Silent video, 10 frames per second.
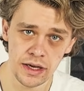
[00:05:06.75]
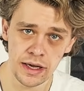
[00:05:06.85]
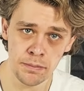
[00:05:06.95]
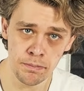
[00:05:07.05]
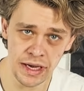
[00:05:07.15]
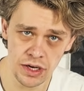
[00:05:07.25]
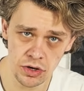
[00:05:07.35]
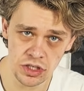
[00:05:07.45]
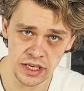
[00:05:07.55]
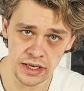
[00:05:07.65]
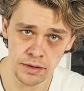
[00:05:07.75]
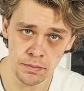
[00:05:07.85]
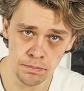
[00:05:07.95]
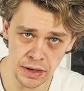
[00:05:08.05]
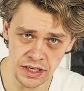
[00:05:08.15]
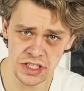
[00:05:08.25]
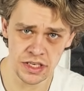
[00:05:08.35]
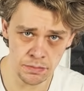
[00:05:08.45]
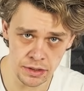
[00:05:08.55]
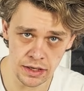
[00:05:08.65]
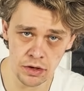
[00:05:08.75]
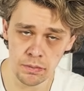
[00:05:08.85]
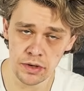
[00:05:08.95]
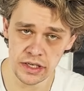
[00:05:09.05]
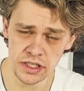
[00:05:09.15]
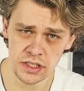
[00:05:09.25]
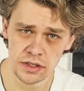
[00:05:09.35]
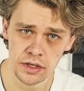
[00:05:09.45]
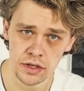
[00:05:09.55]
It may contain bugs and be incomplete,